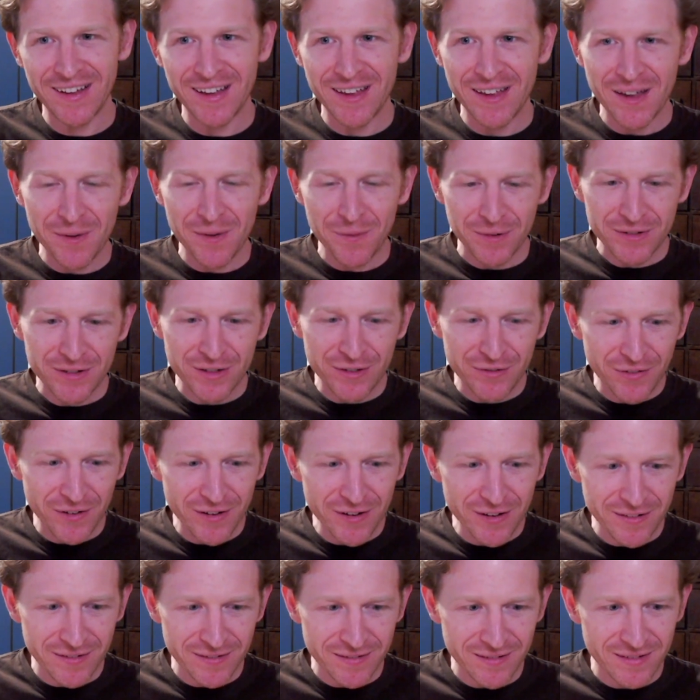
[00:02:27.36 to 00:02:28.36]
which is
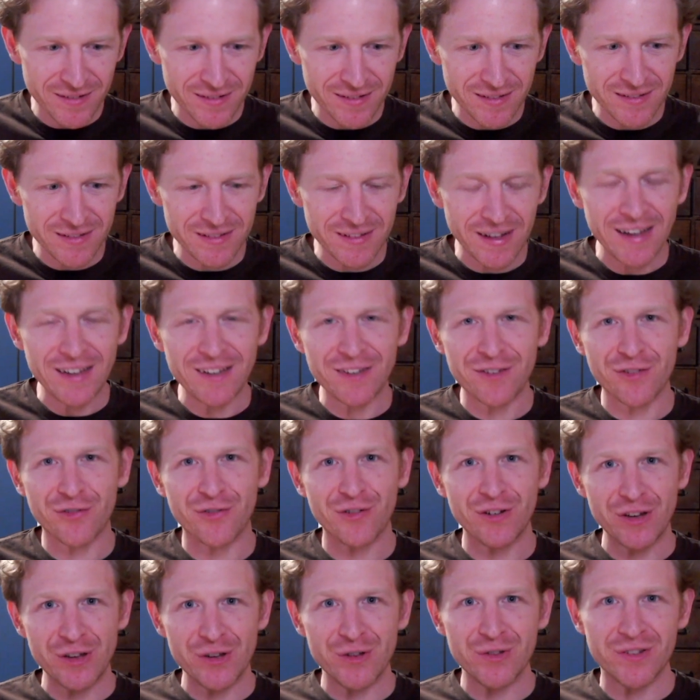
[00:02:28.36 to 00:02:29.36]
very nice for
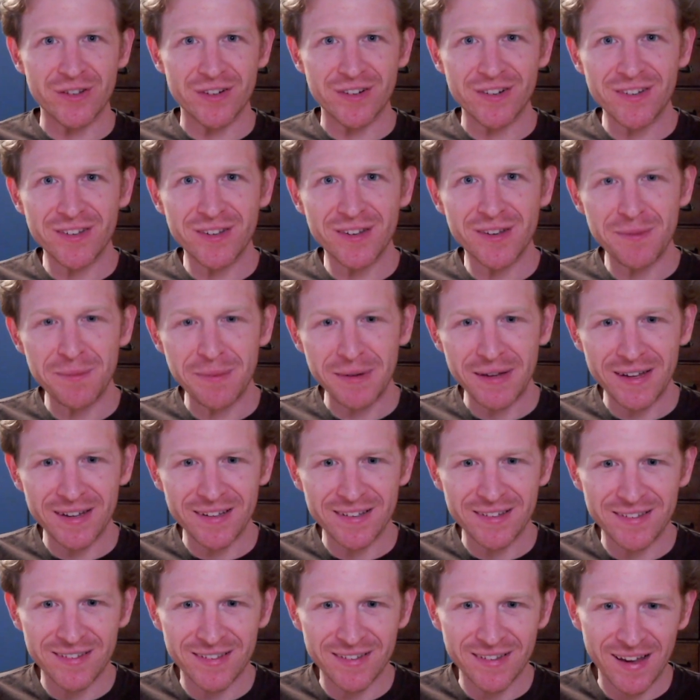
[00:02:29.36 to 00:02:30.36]
users
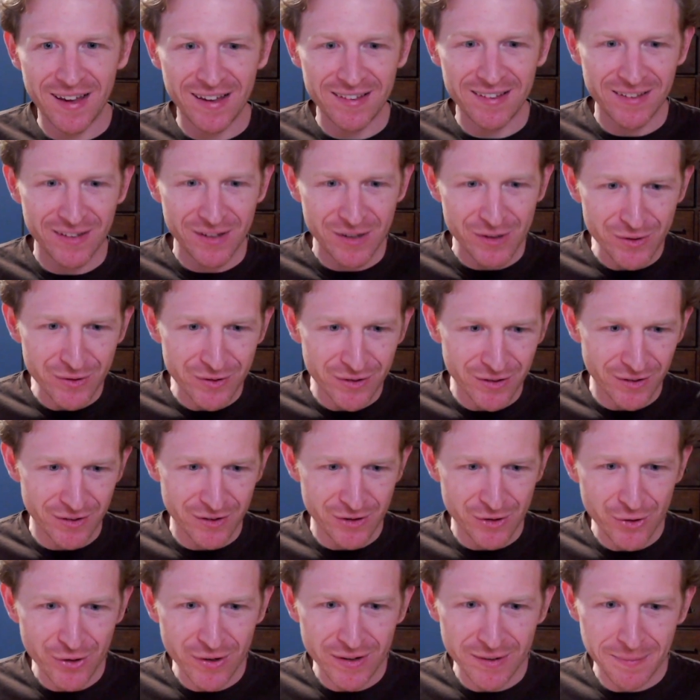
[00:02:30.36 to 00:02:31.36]
because as a user,
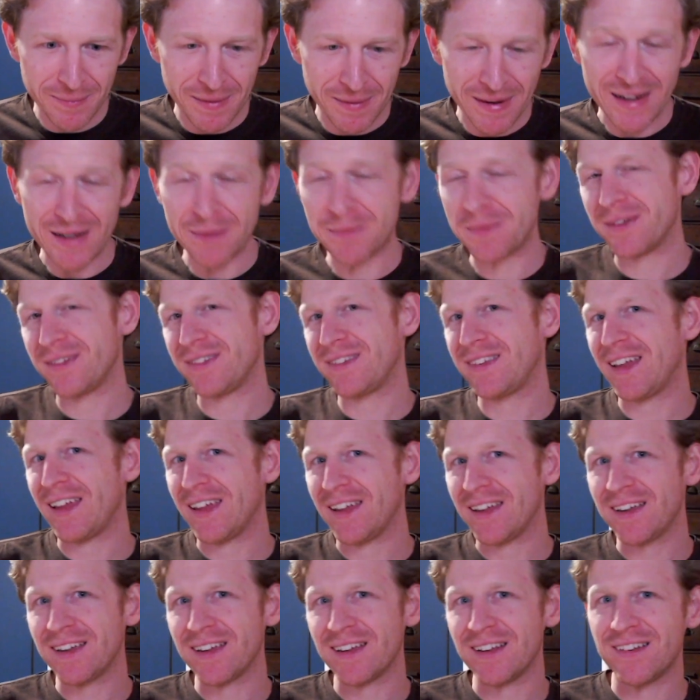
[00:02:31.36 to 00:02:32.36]
you can make a
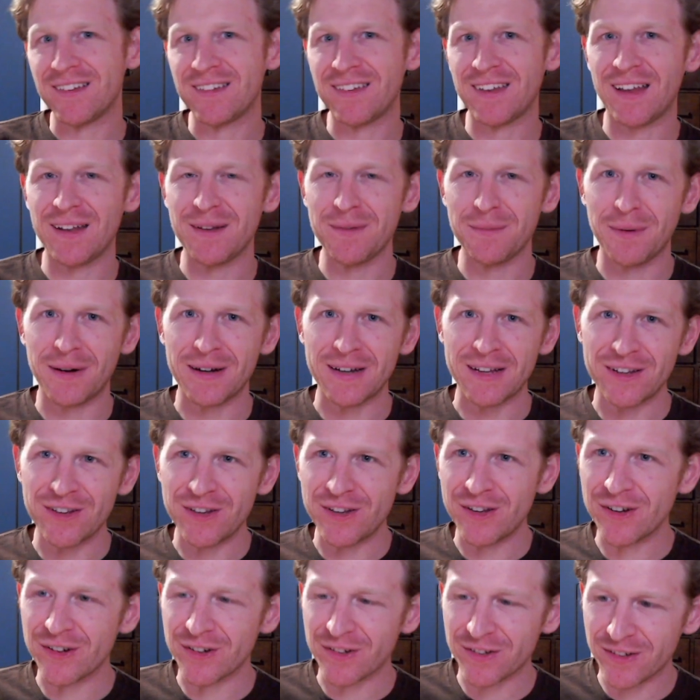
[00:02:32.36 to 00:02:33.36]
mistake and send money
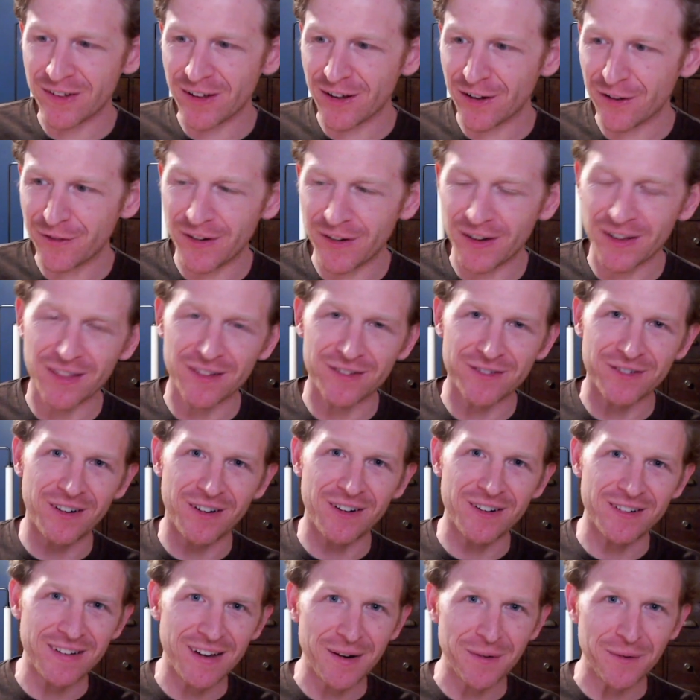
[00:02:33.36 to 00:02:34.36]
to yourself on the
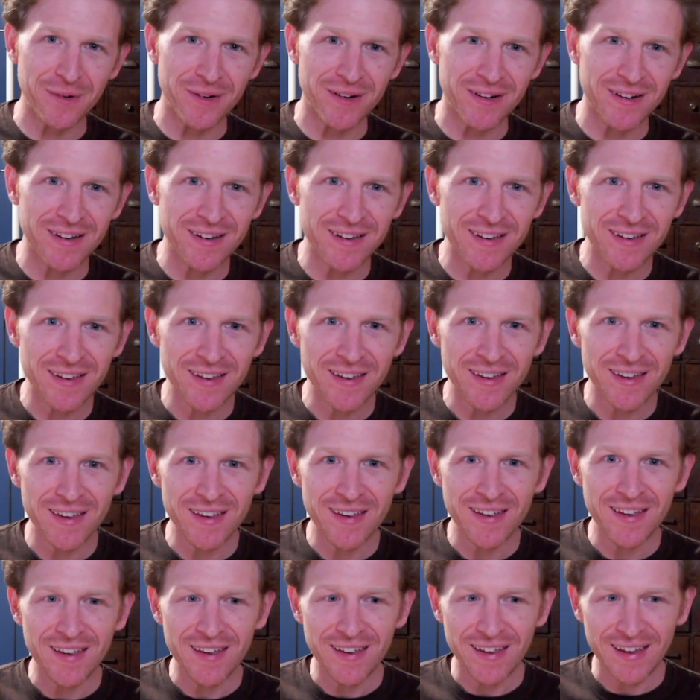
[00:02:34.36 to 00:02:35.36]
wrong network.
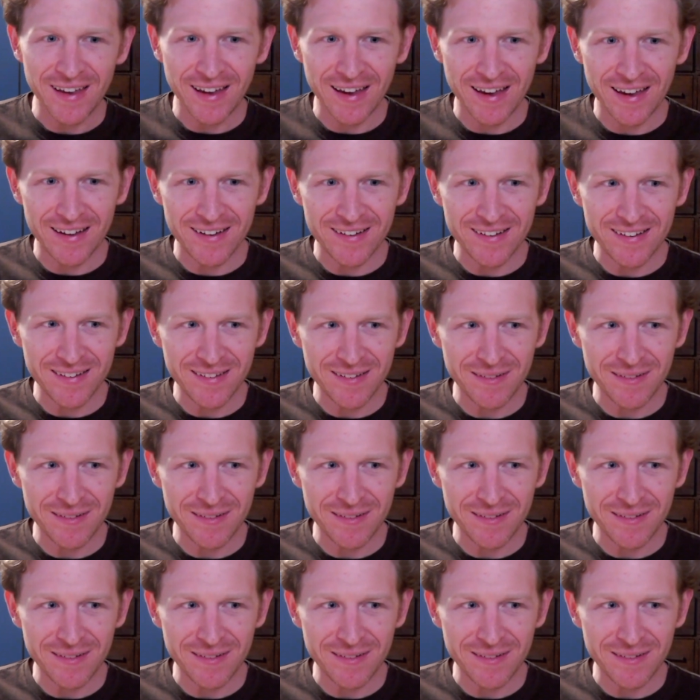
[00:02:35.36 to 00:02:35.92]
And